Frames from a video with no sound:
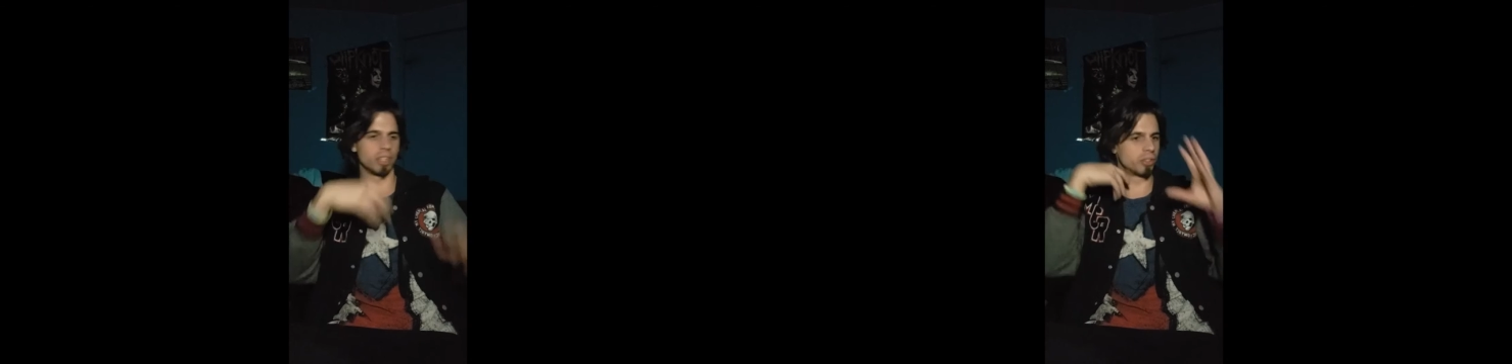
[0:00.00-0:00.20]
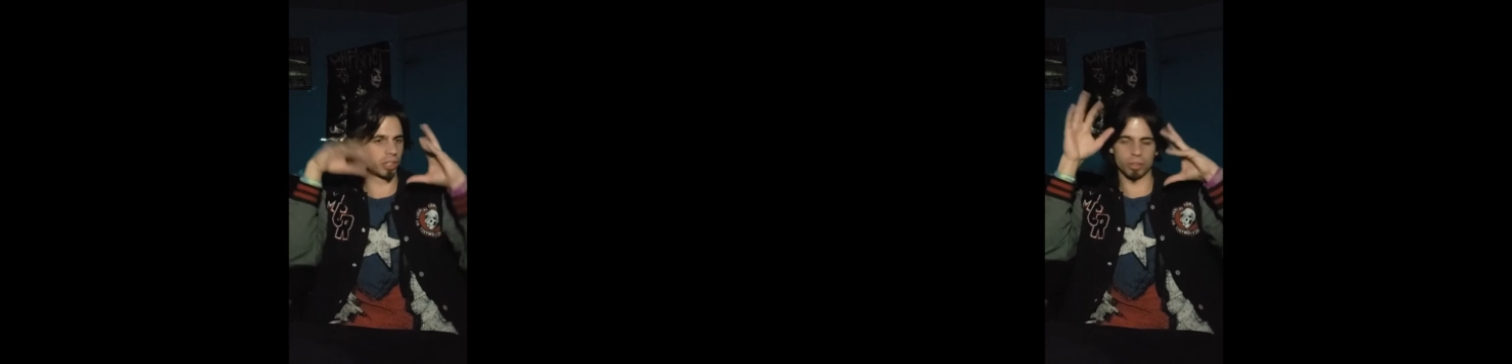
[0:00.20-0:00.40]
he
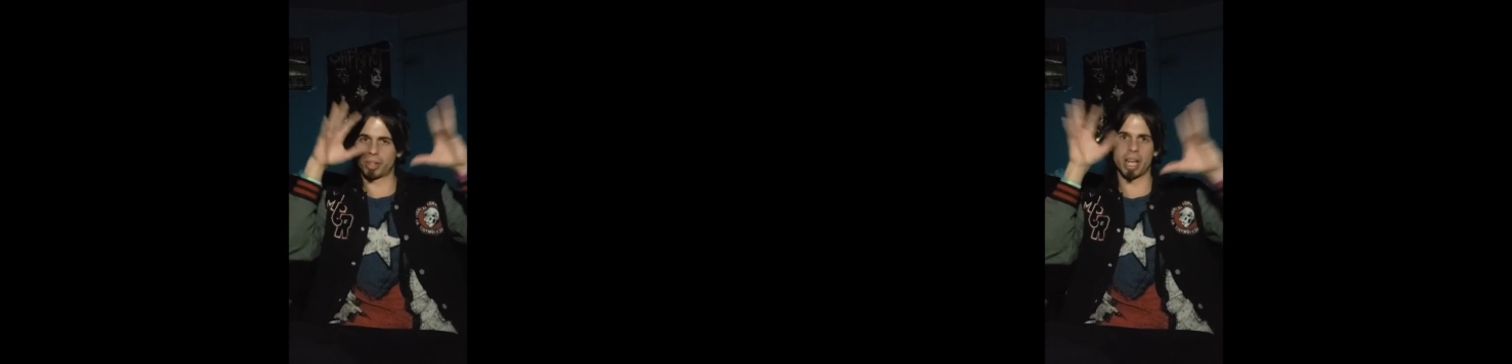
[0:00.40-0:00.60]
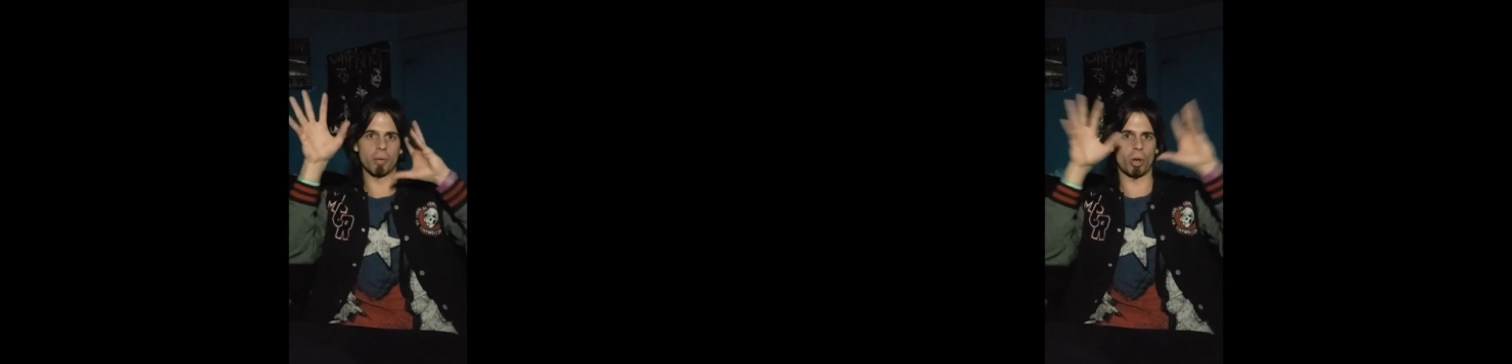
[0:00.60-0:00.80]
goes a little
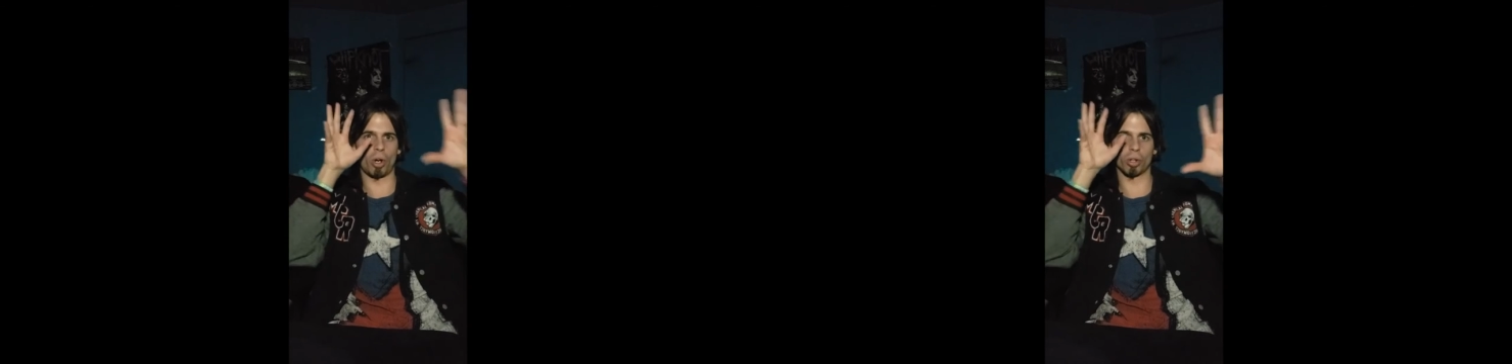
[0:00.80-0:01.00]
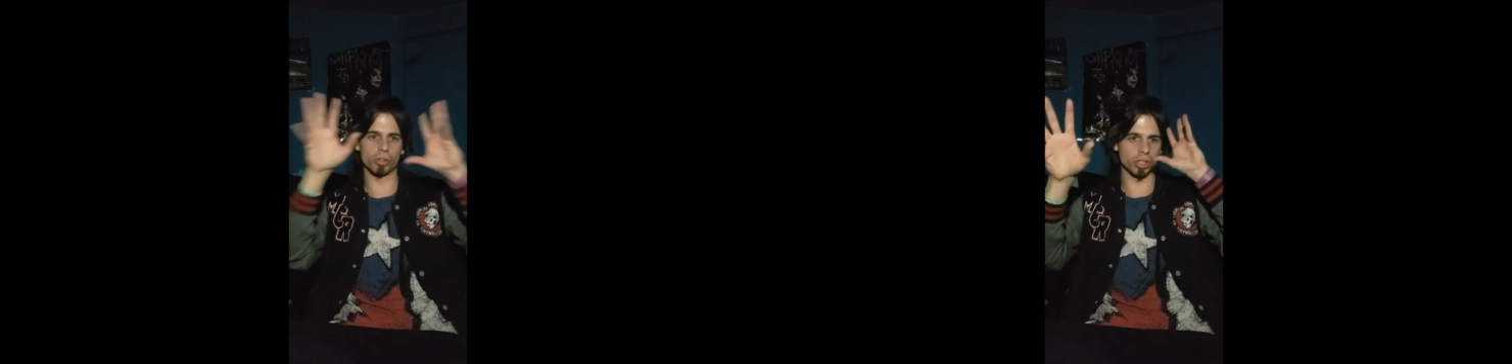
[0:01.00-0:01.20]

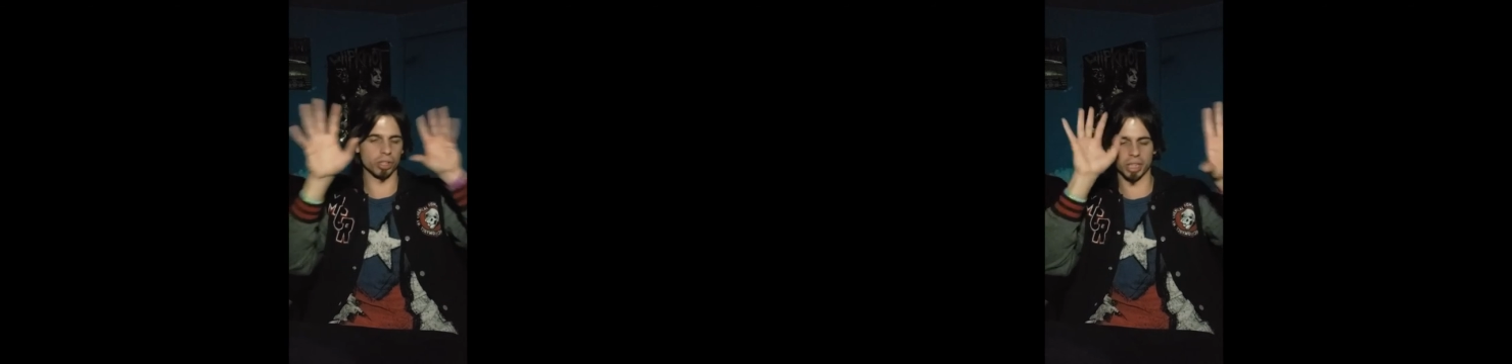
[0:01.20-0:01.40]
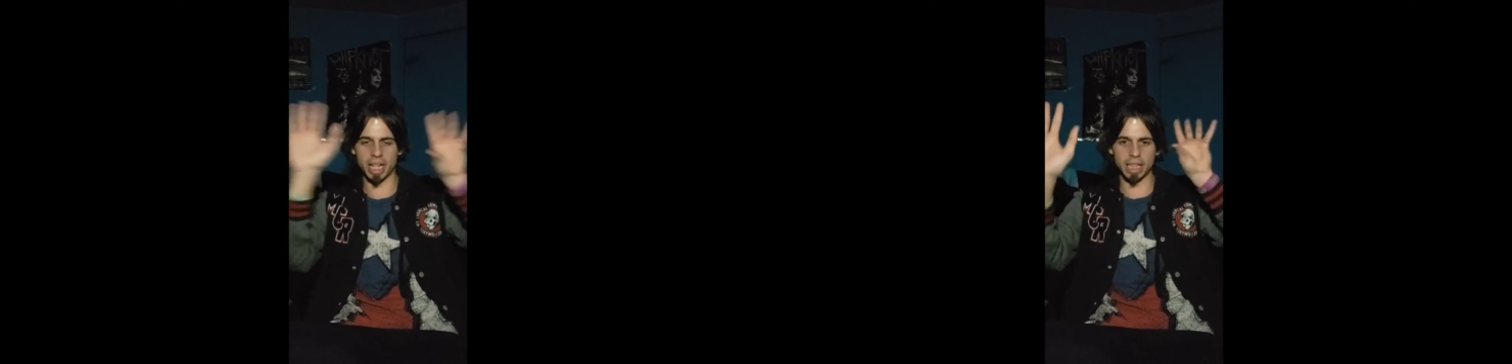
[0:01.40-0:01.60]
AWOL, goes a
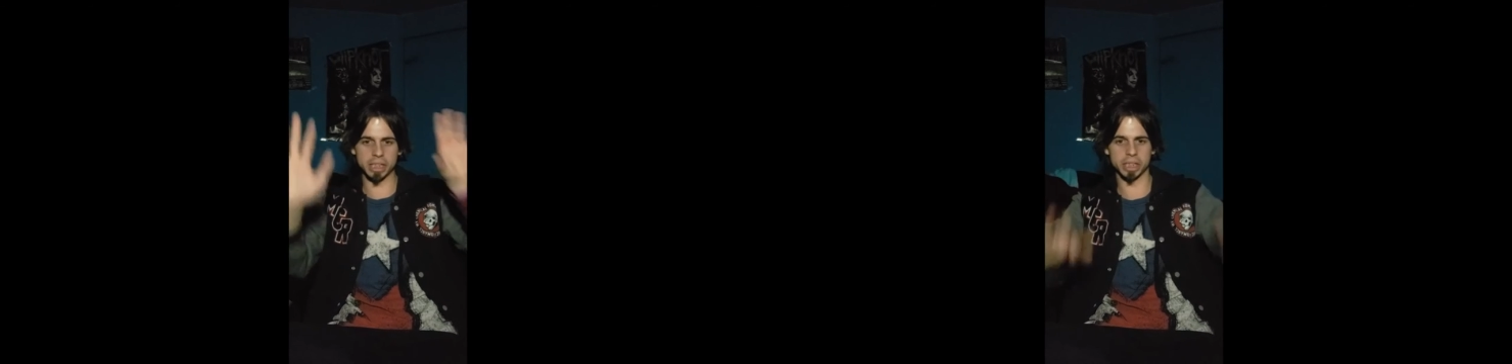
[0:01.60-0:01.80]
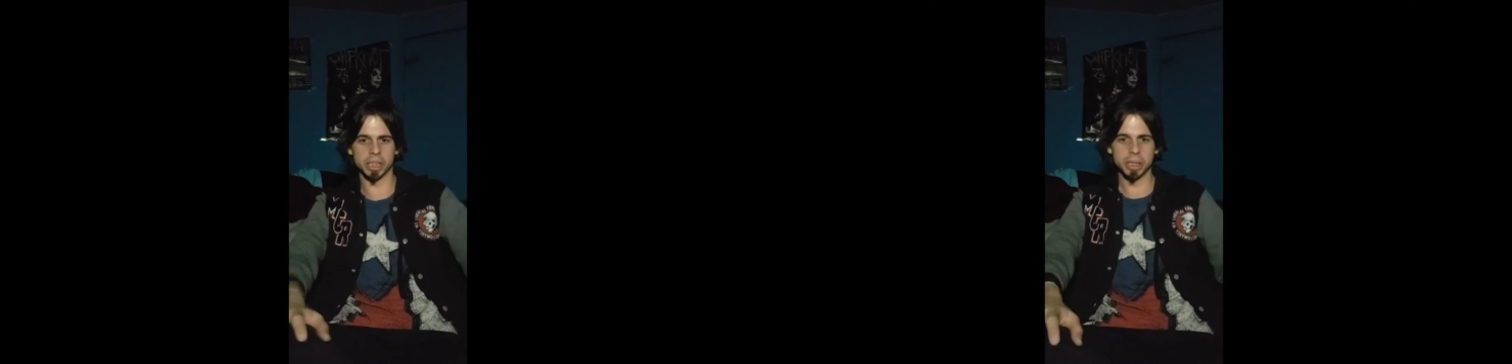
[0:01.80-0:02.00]
little
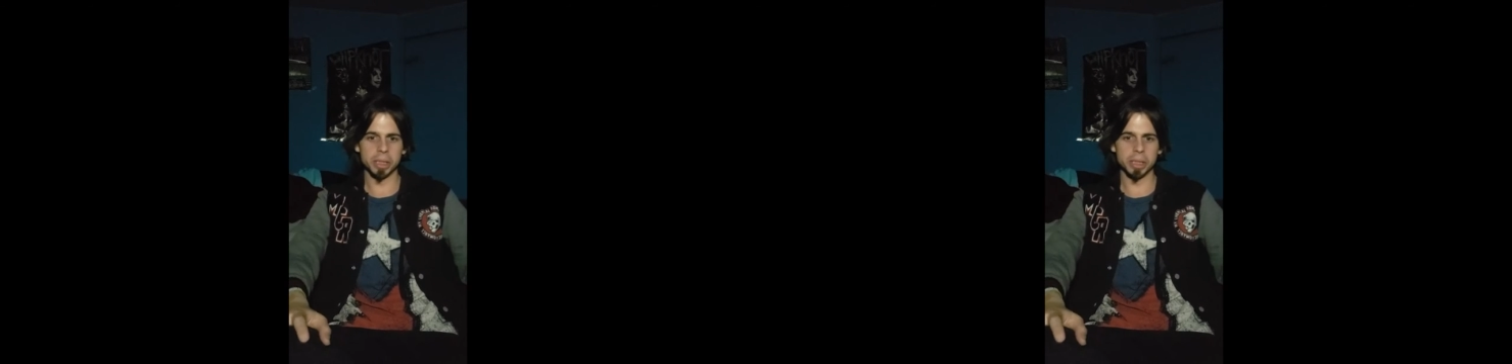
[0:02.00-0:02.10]
nuts,